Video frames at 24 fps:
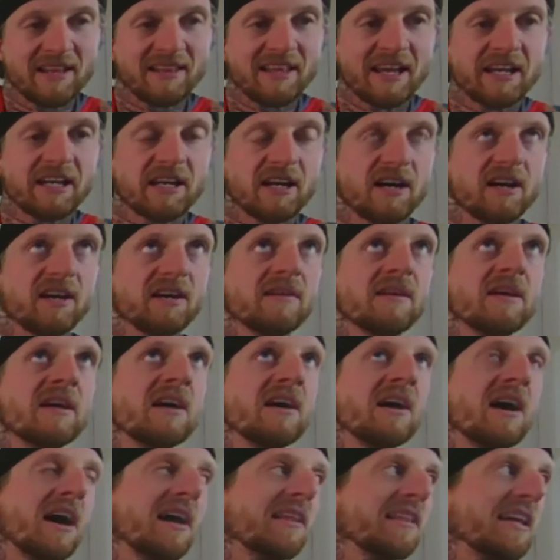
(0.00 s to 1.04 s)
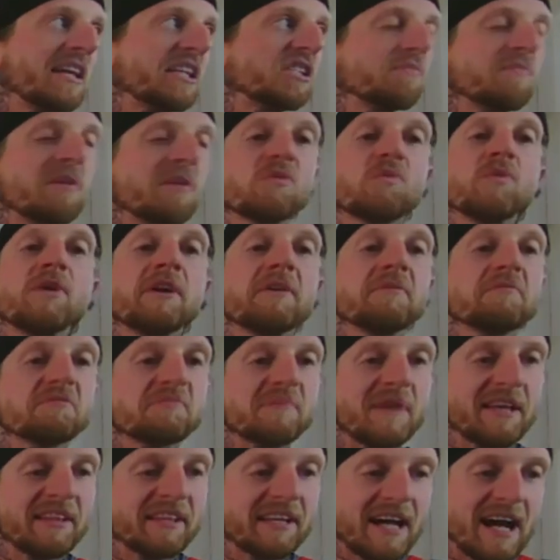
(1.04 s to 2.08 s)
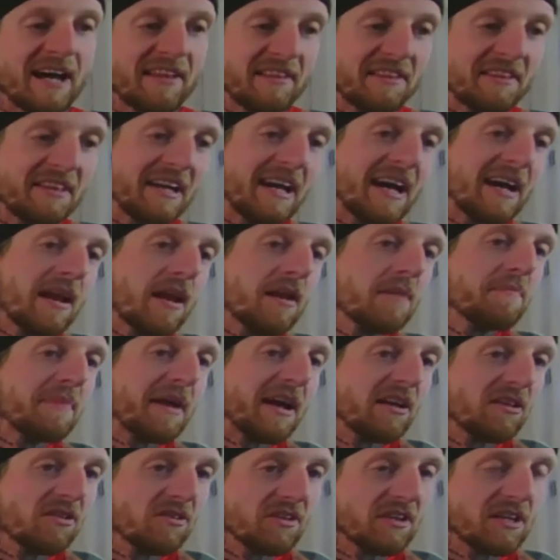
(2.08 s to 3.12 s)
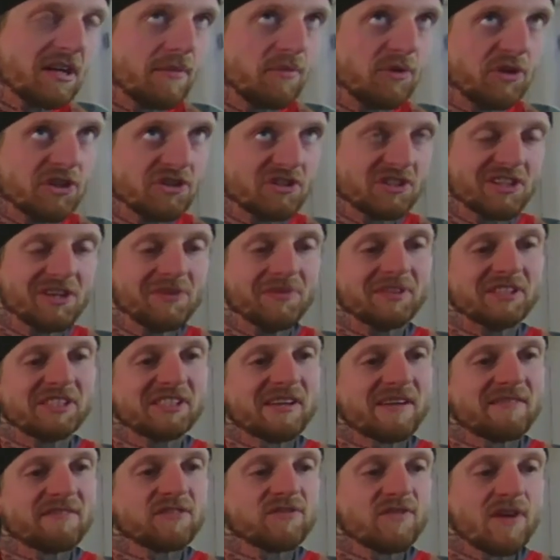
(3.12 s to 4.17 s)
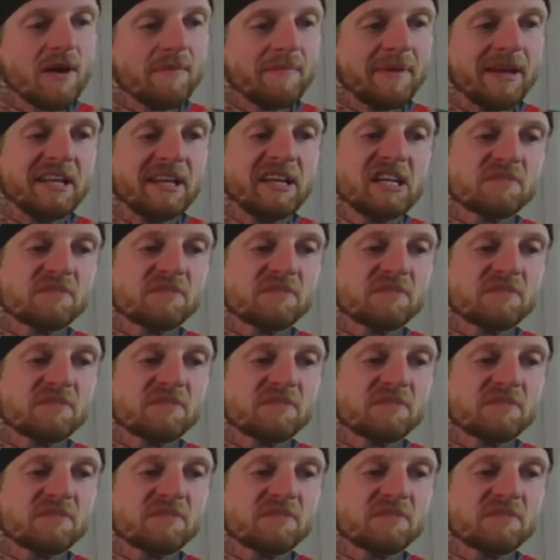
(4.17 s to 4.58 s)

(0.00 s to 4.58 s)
I like Smith Williams, man, the guy that they got out of Baylor a couple years ago in the 7th round, man.